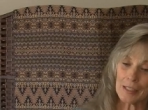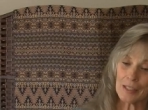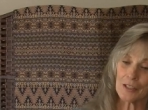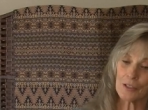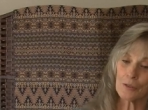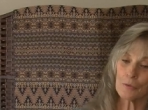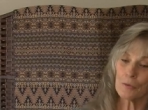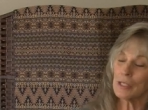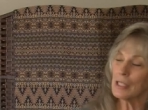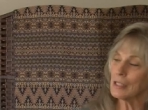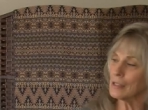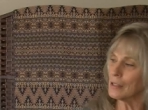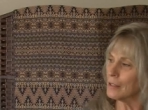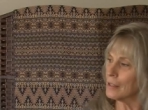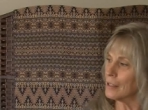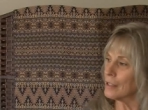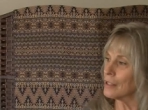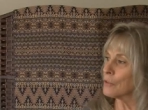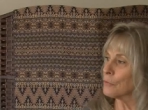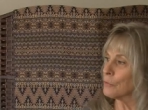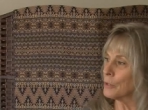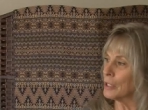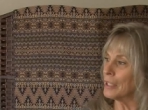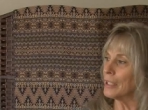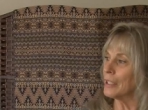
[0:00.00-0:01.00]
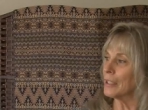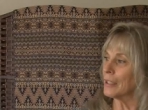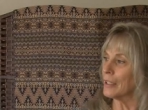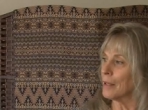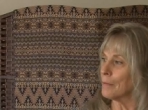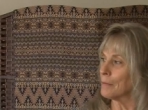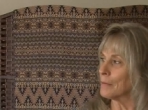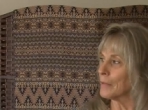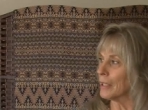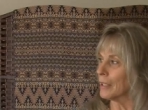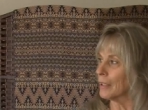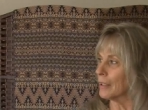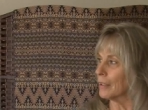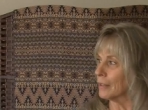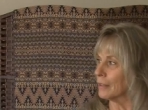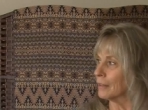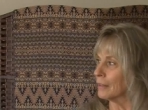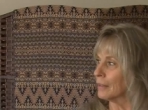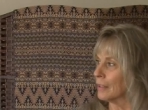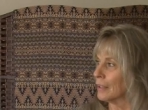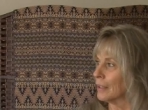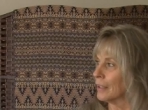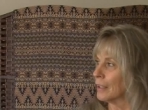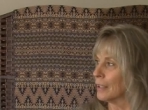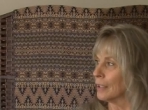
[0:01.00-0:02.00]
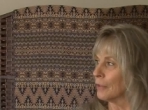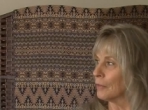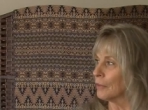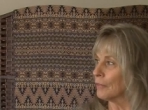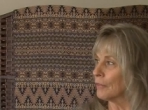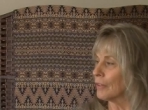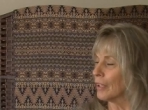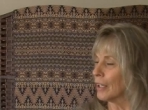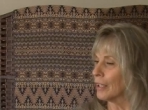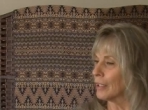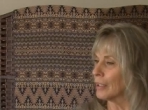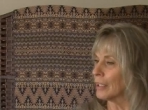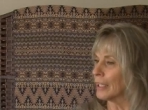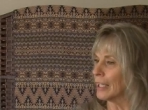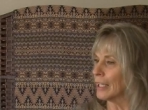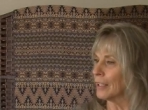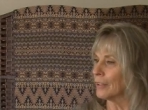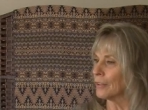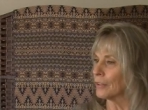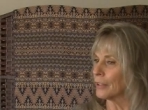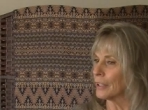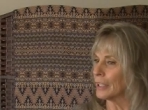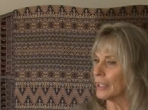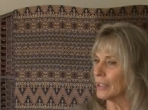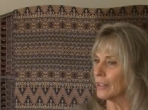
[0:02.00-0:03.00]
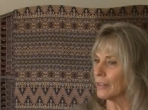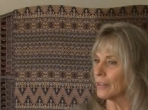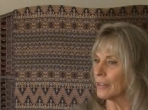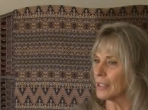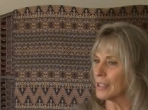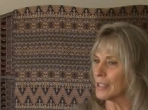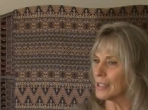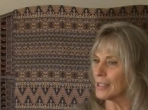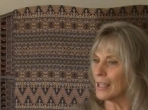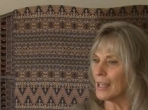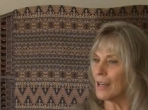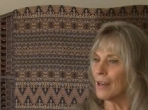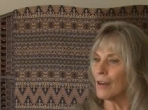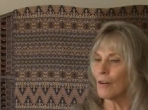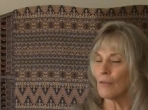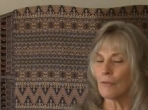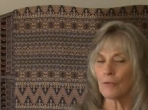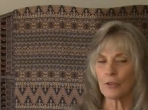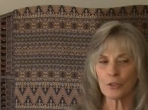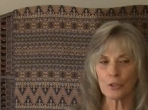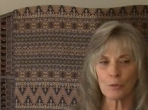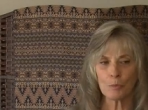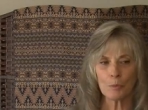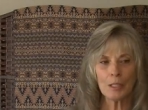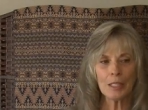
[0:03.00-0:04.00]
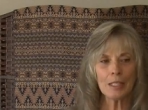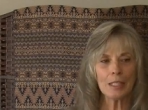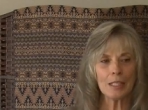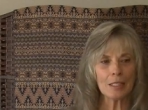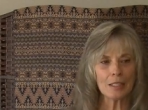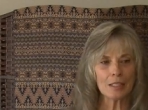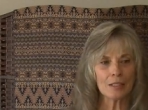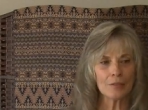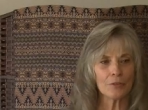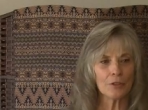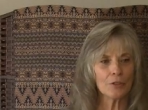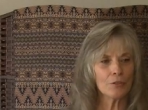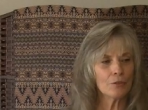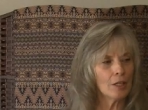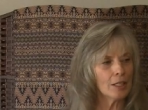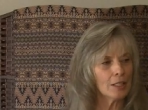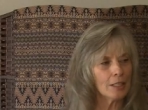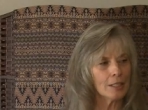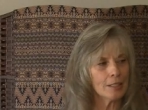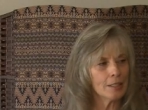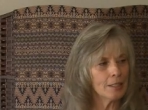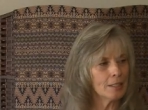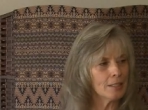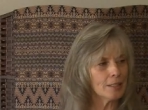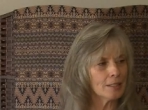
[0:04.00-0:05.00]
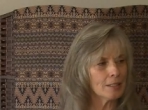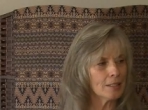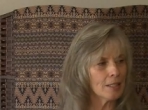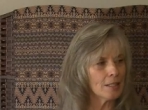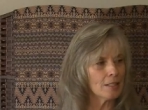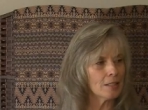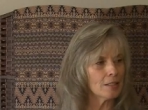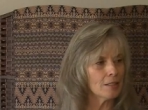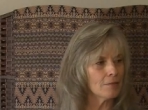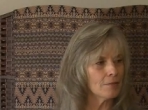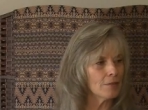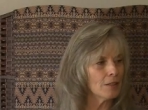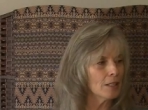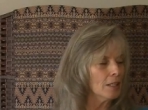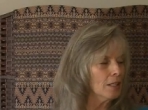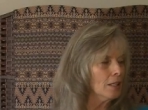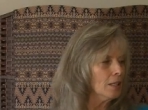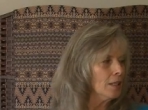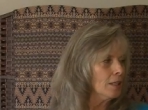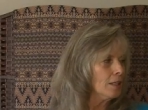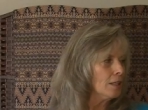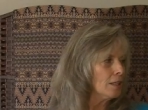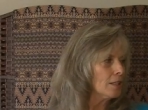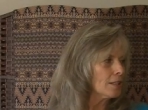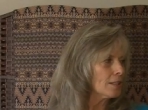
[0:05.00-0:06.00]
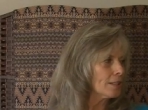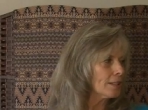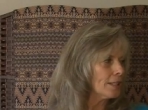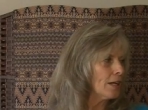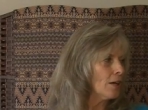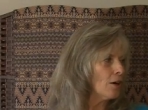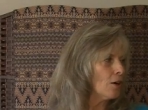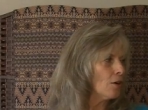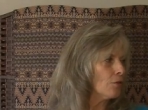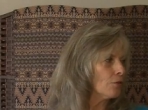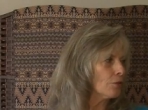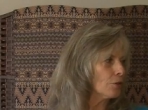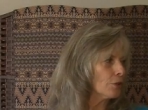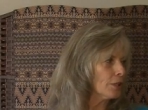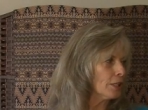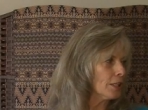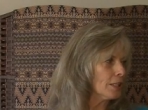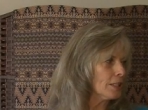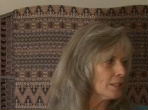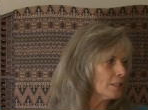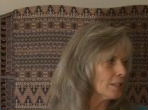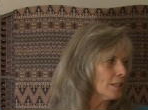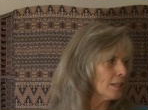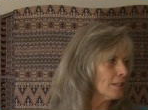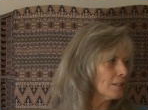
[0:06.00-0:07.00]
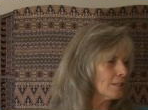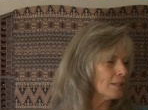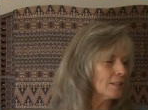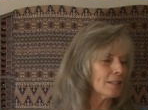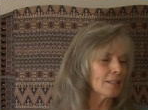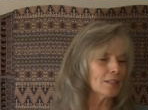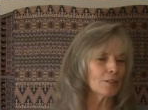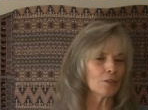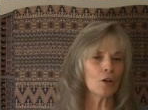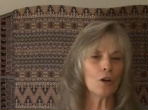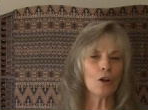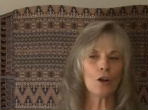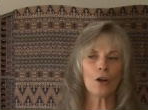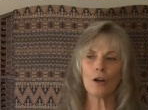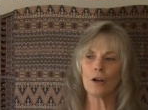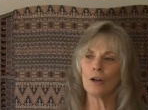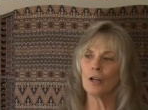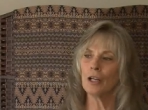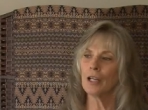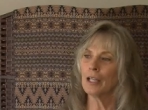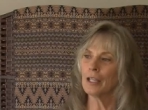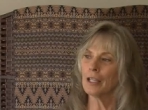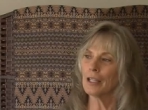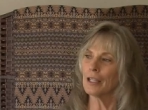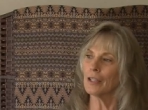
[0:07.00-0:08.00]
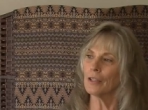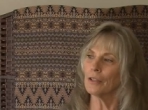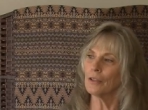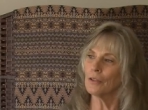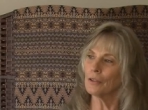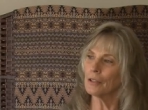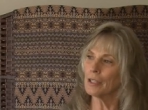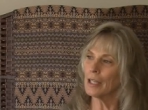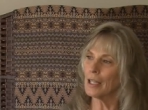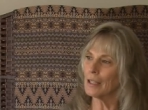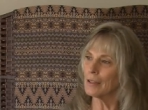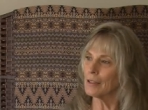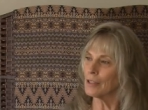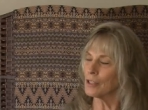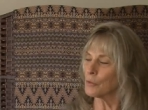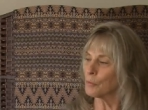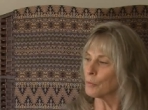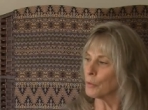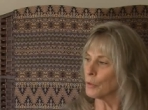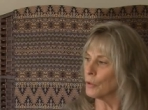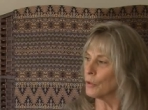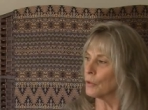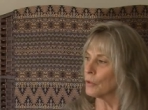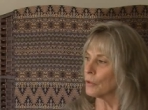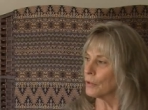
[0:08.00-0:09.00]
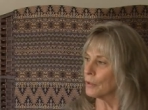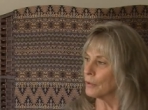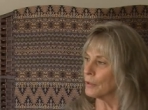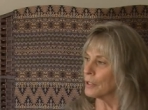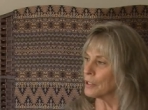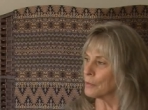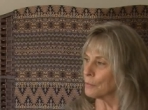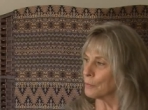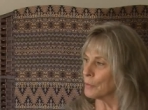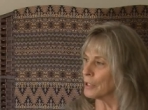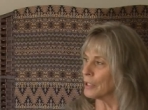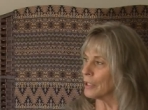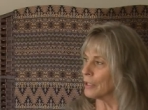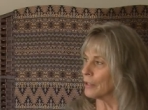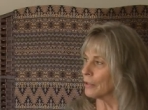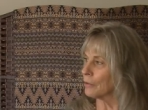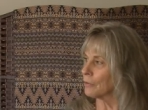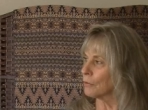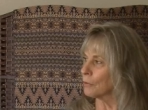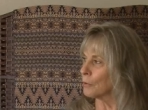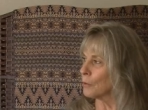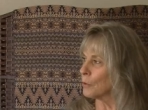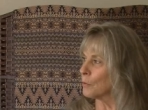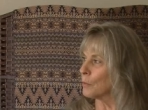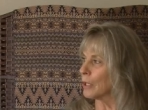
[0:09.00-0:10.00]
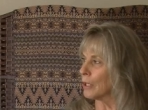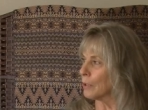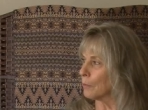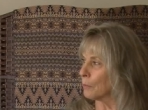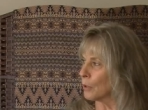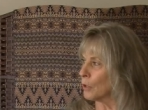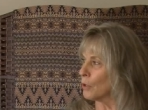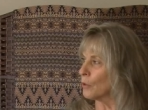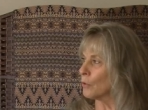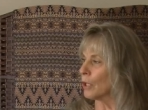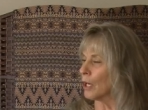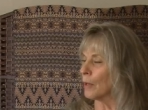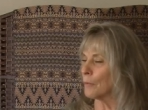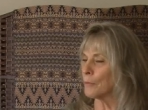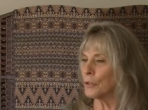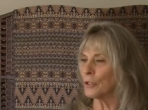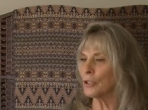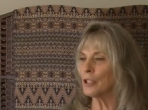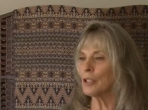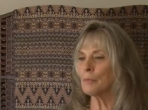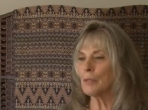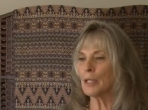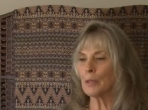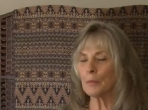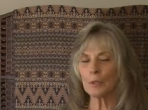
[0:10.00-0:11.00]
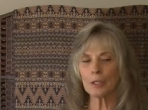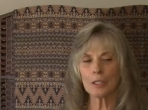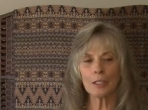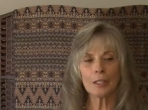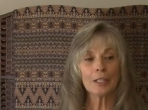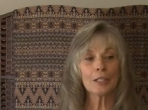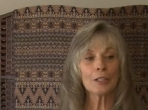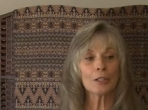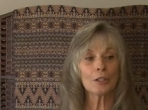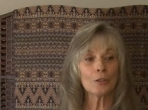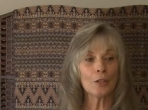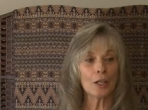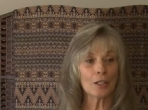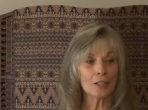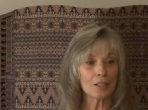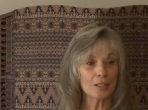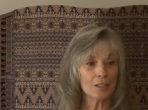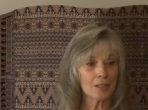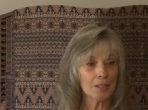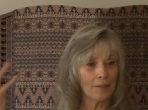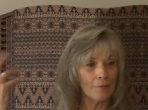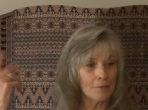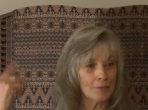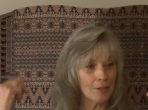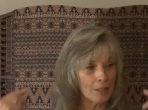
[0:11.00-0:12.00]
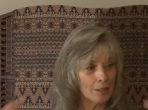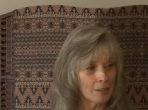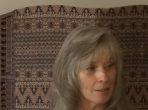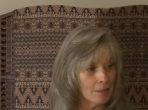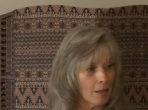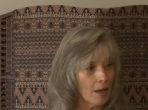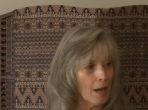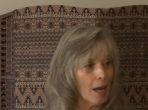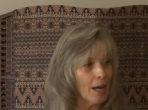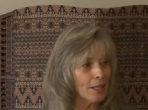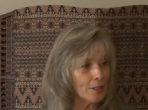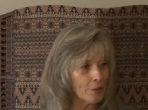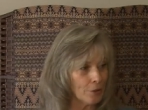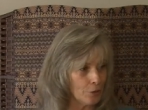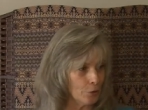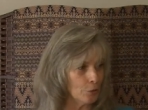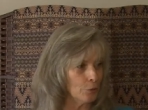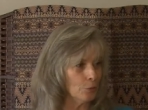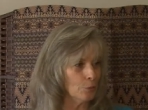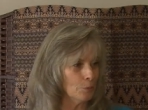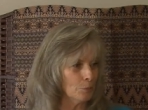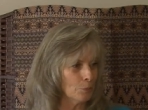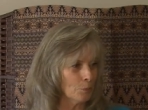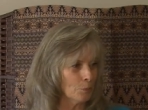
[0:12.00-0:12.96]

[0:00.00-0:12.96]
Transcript: This is this weekend, I'm thinking, we've got Healer, Heal Thyself, which means if you've got any sense of self or any senses at all, and you take this, pro, this particular program, you're going to be able to clear a lot of stuff that I do.